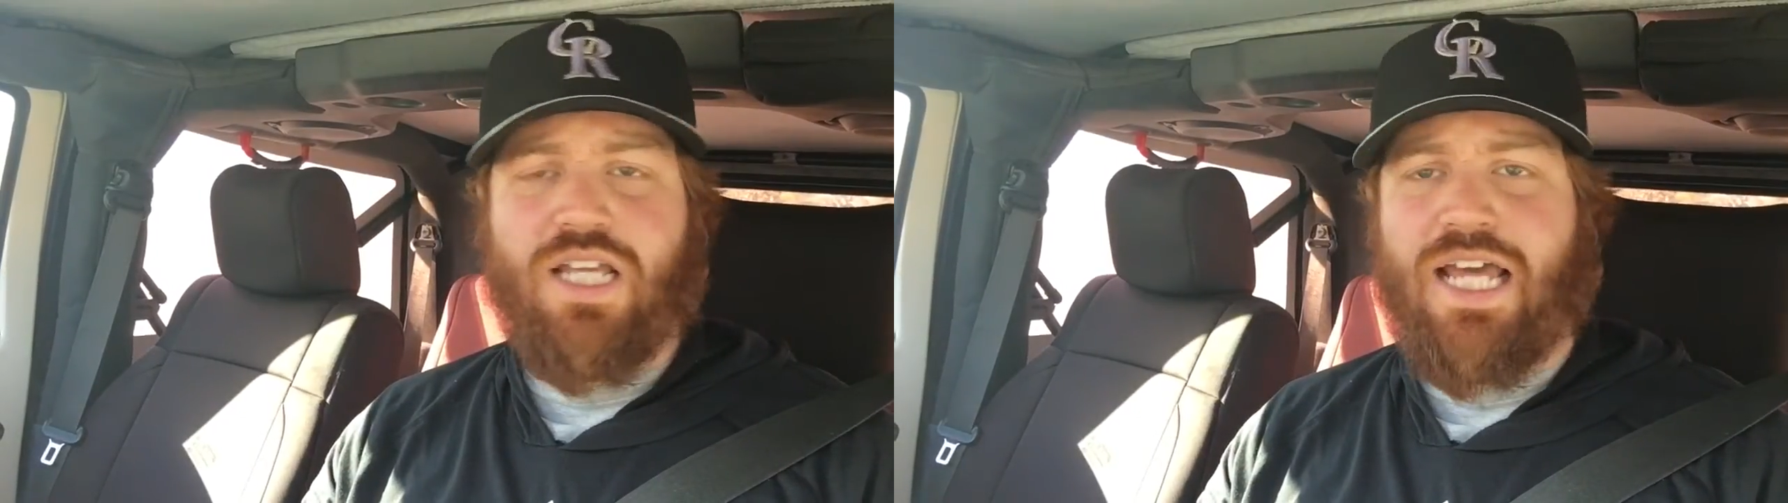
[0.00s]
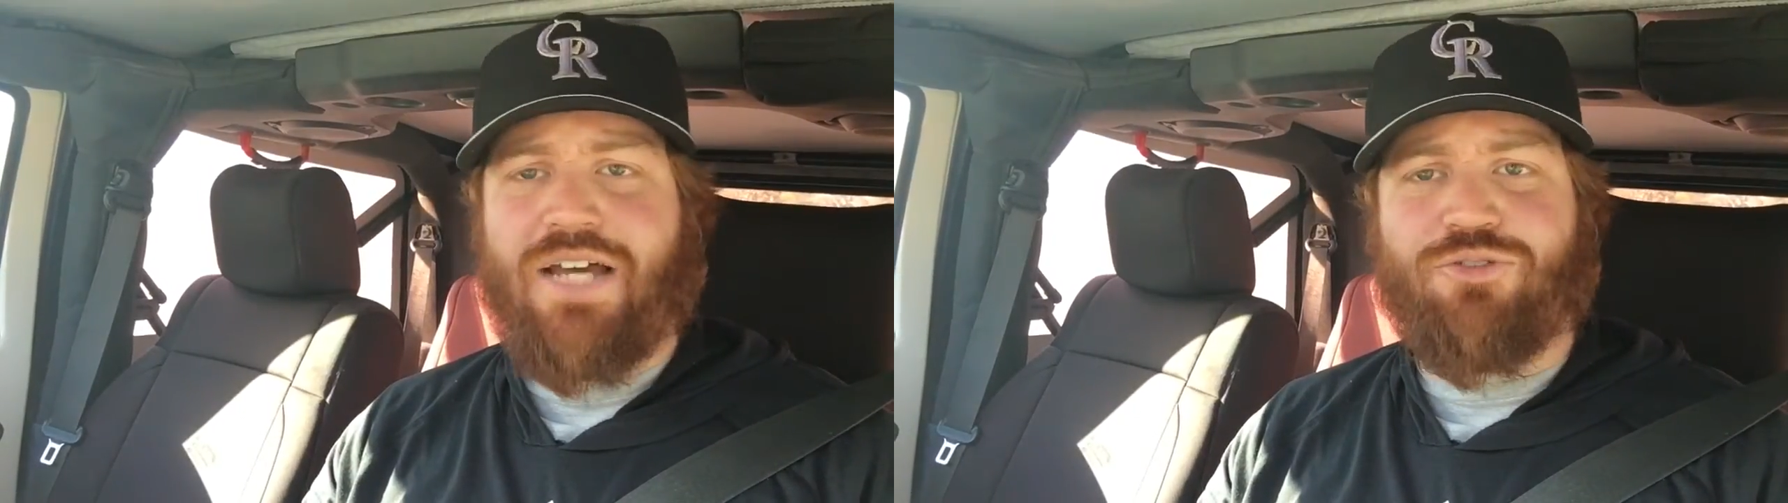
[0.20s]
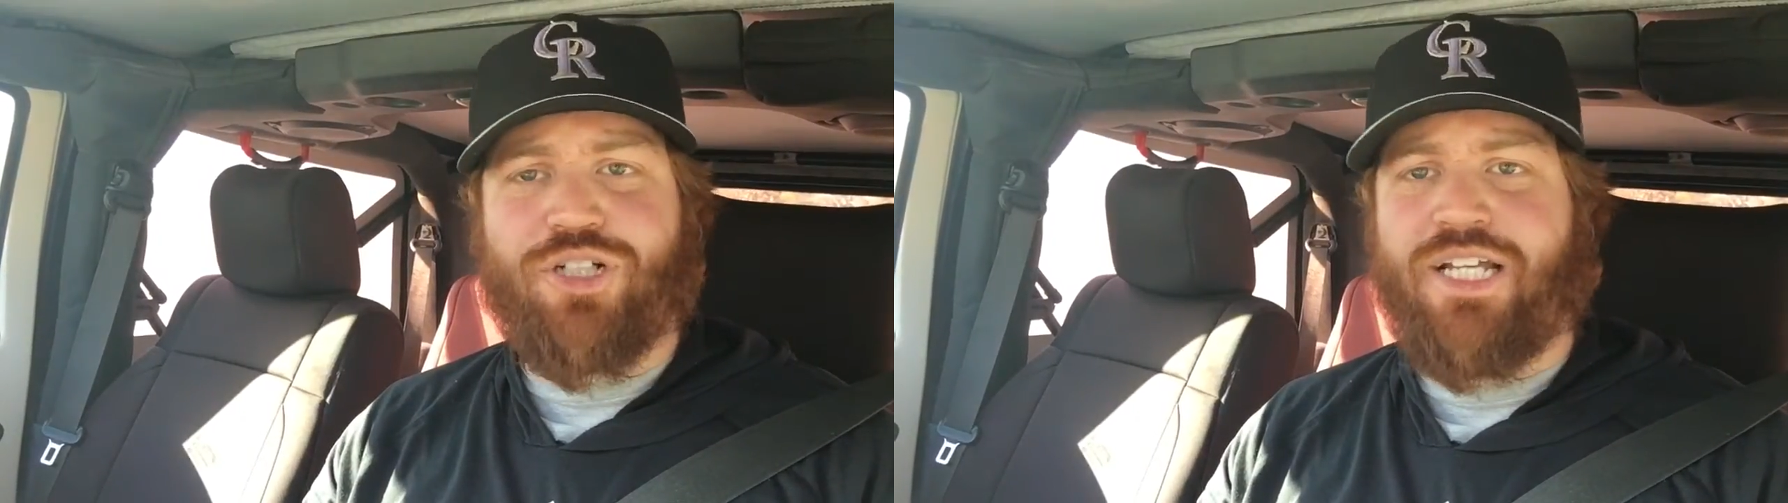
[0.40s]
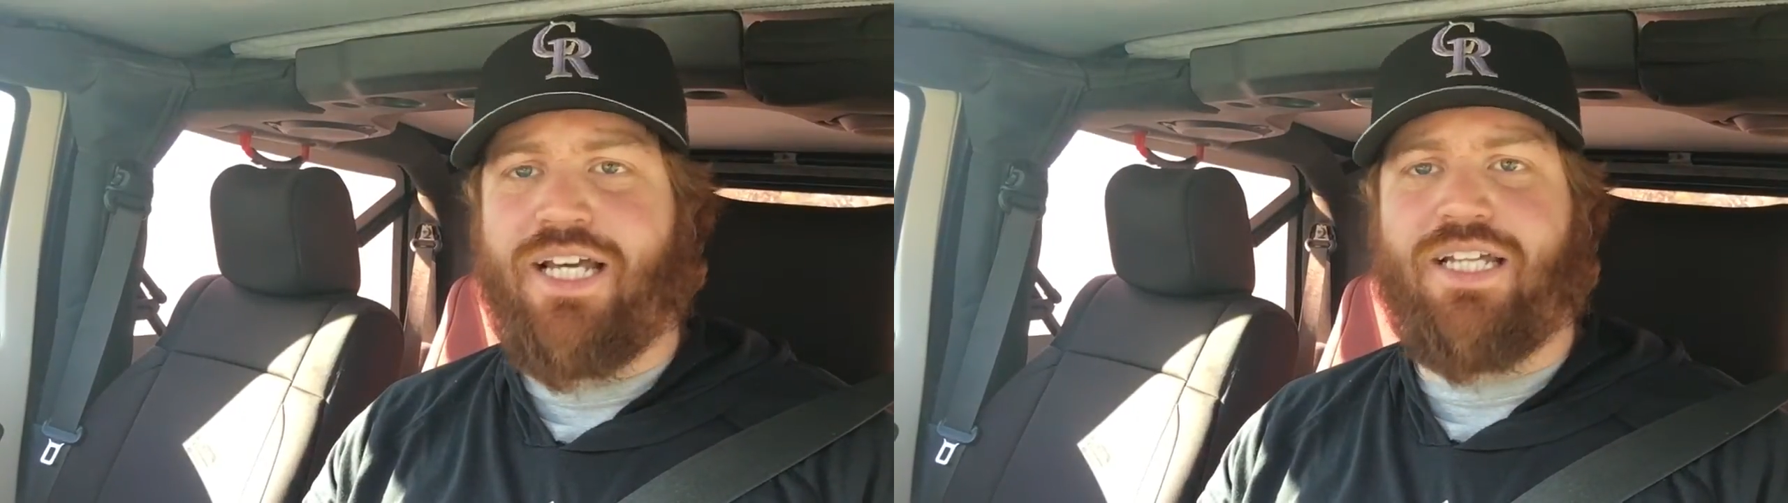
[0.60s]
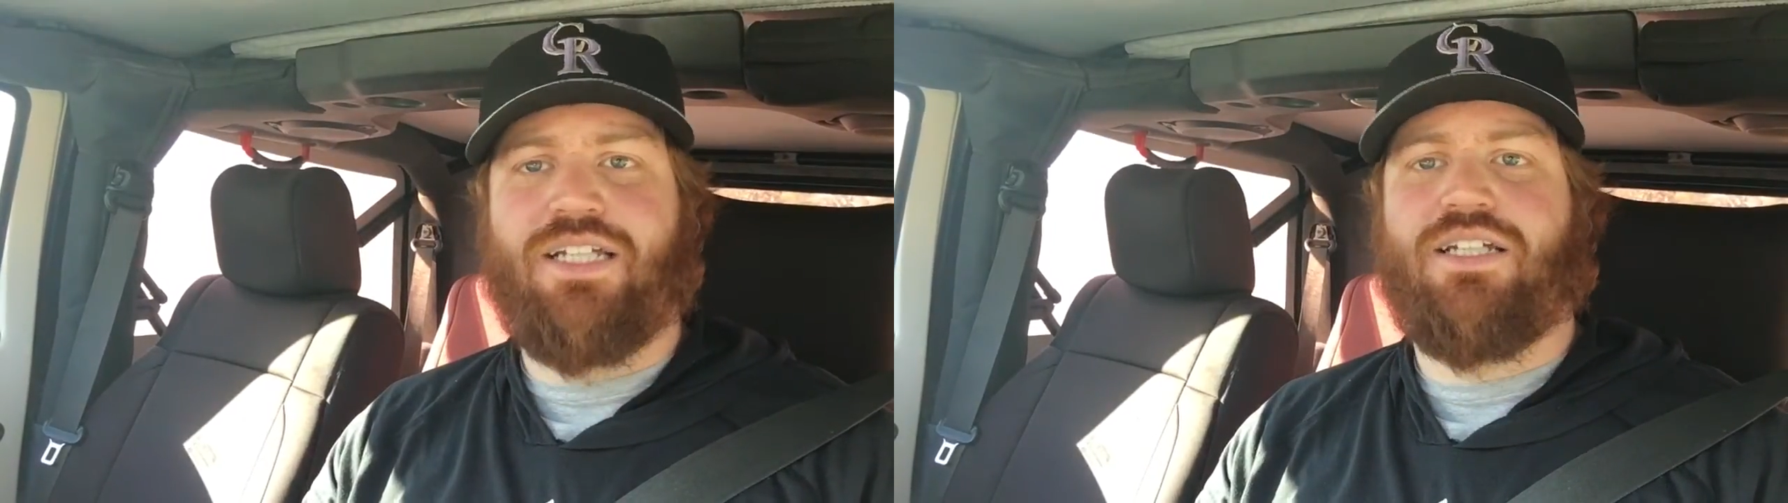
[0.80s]
Every
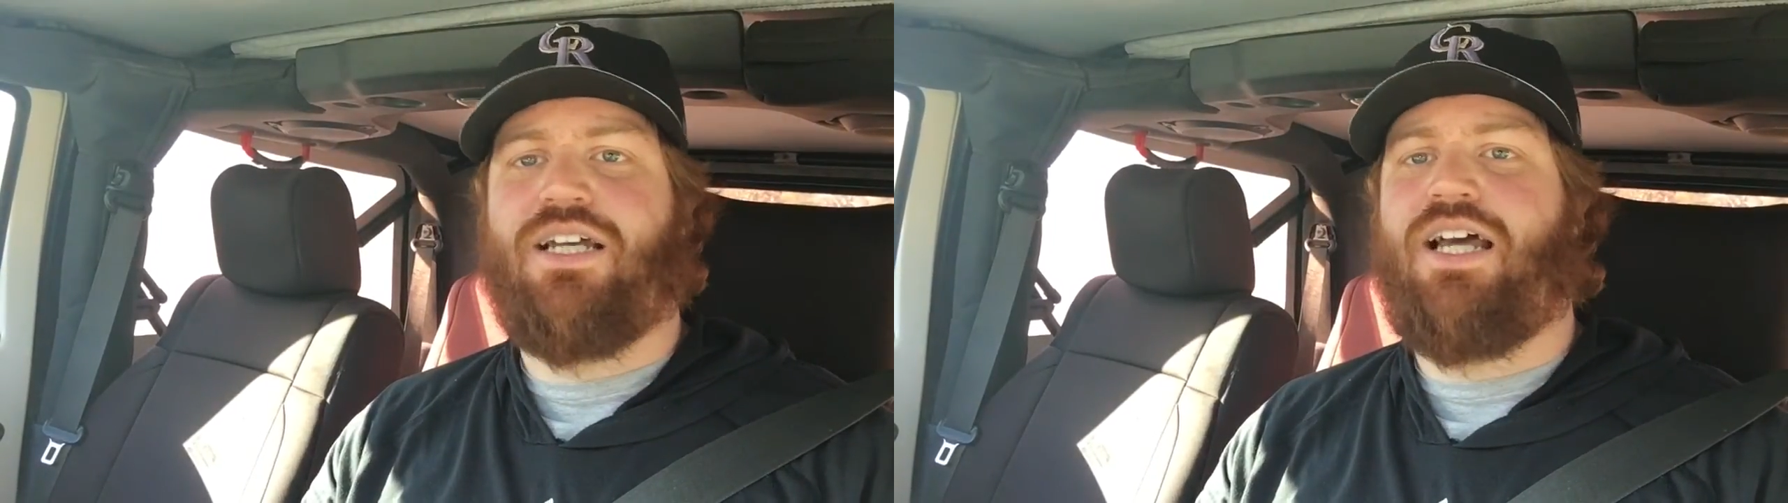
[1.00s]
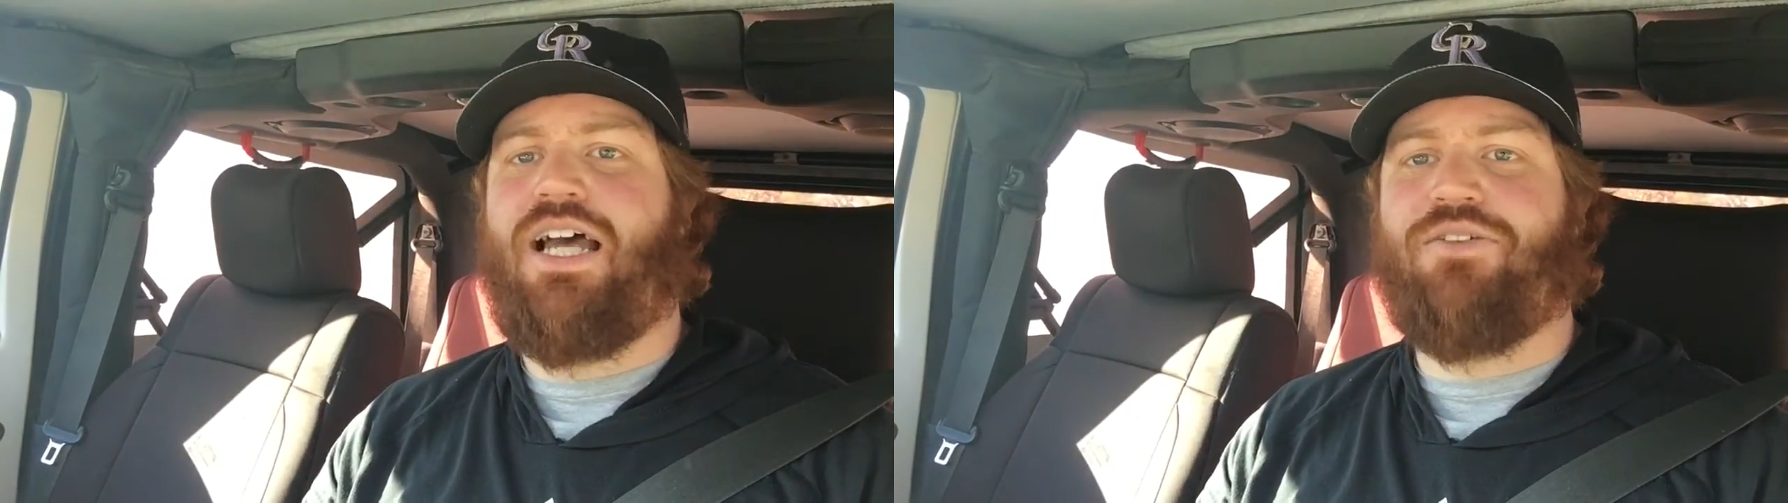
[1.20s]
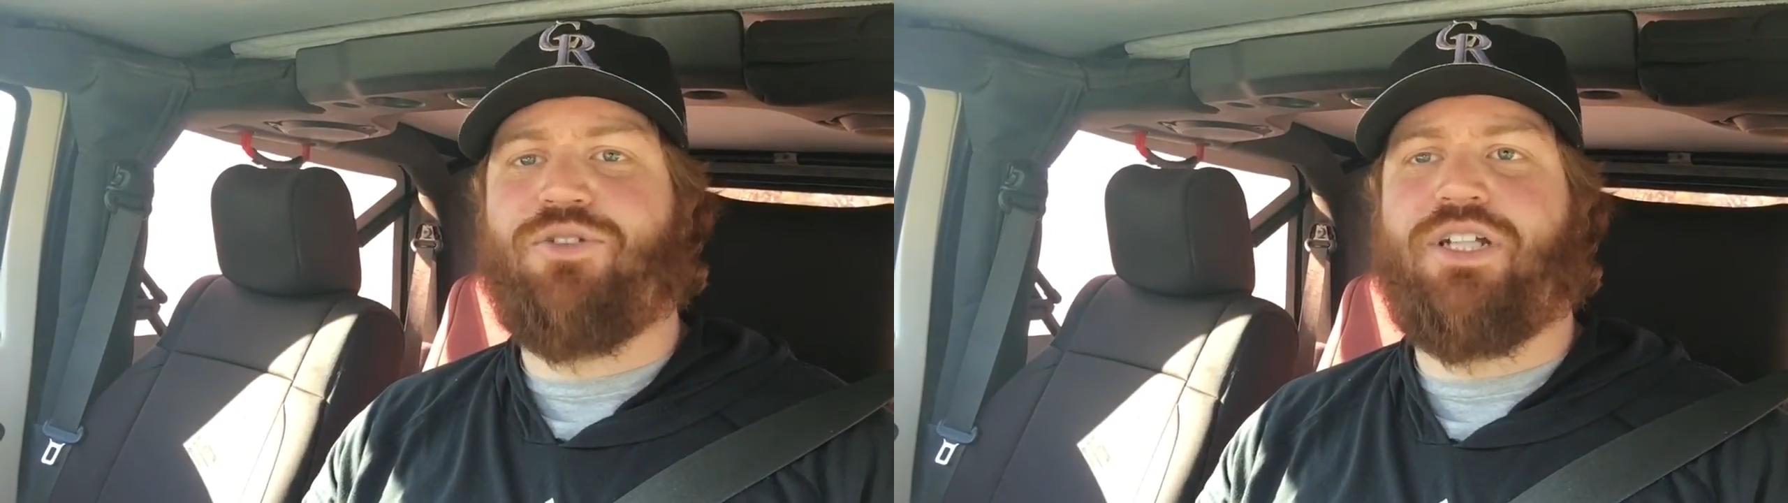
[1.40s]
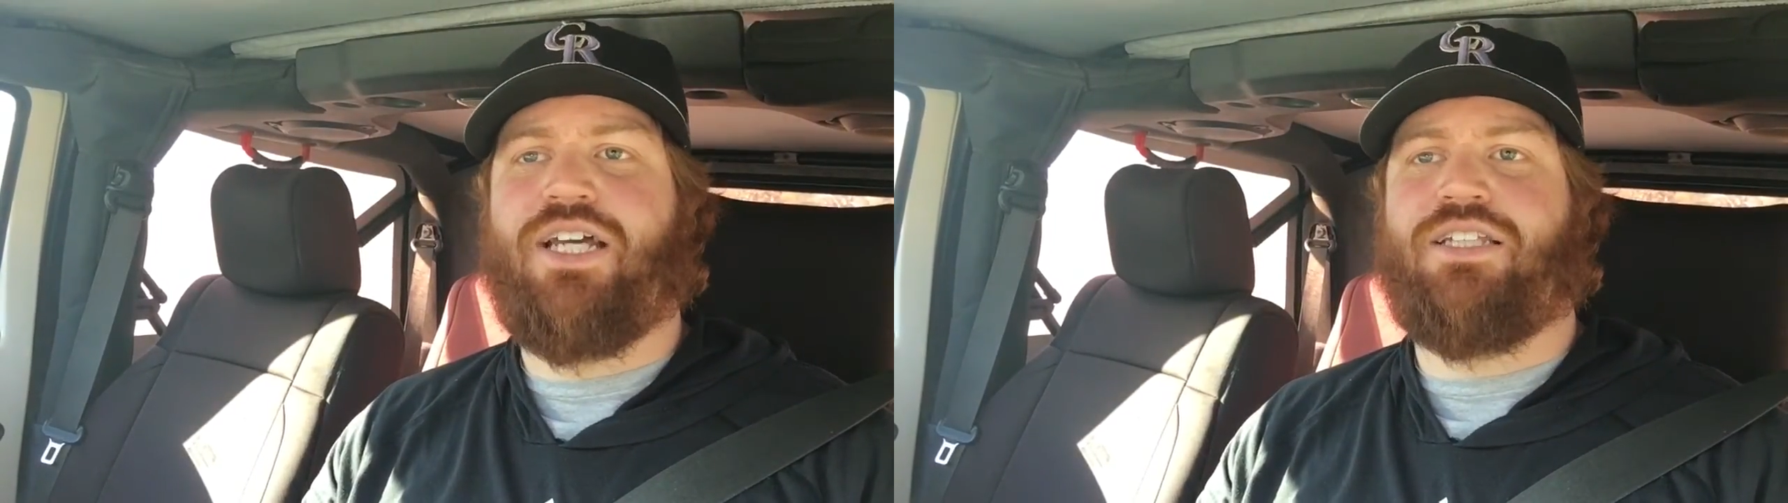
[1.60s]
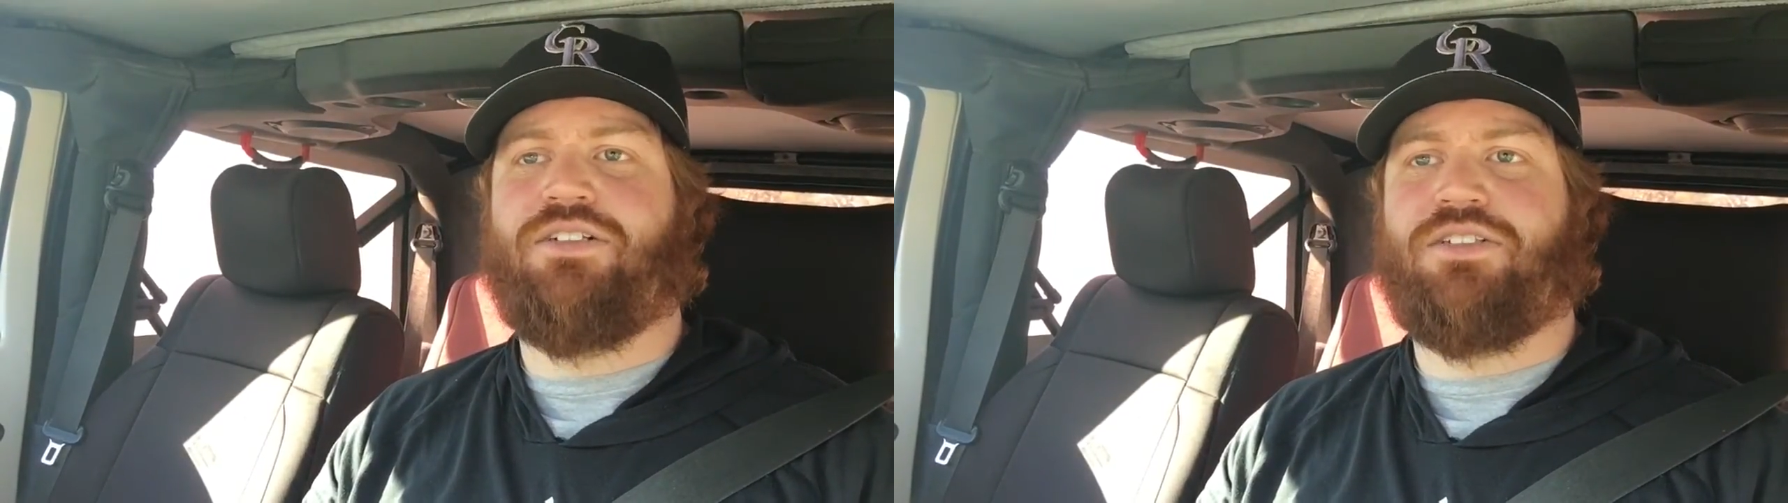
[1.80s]
day
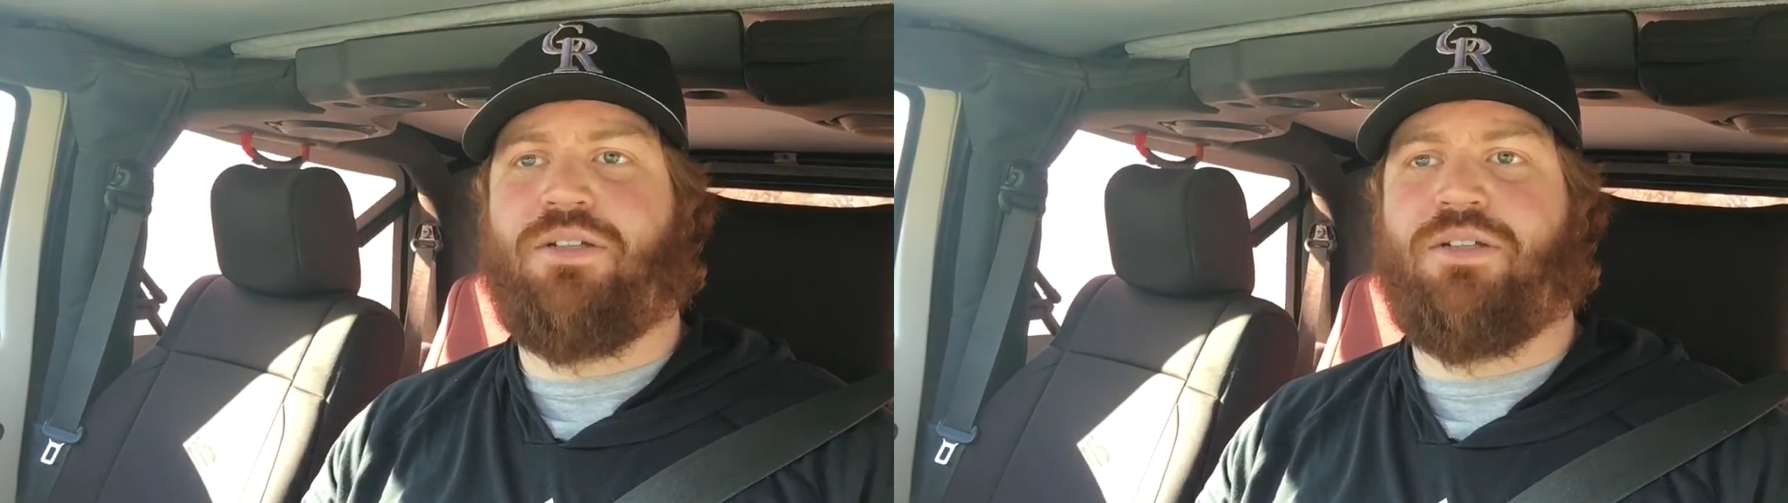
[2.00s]
there's